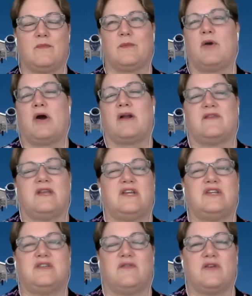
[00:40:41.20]
part of the
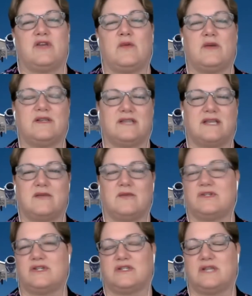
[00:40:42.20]
issue for you was that it was
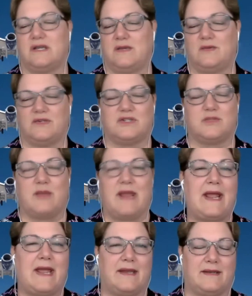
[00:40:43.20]
just it was
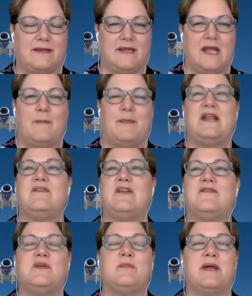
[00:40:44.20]
Japan. I mean, even
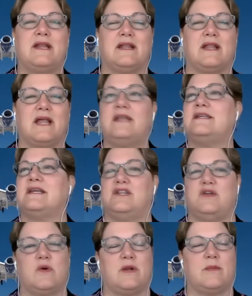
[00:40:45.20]
if you'd been in London,
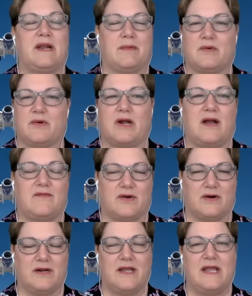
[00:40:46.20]
you would have been able to
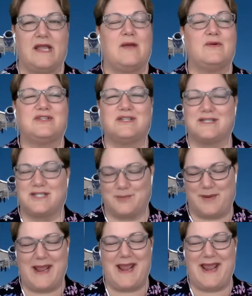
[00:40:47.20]
recover. It was just
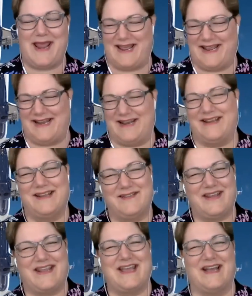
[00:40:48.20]
Japan
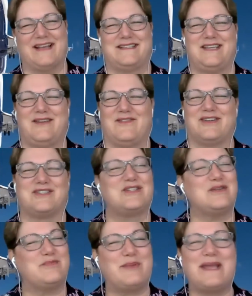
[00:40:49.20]
because you were
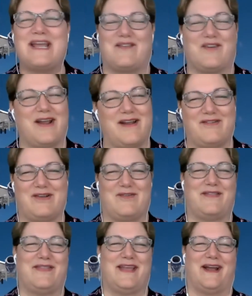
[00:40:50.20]
too big for
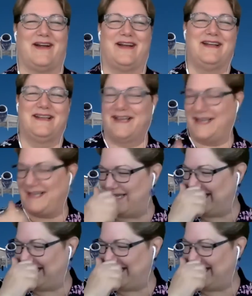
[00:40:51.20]
everyone there. Yeah,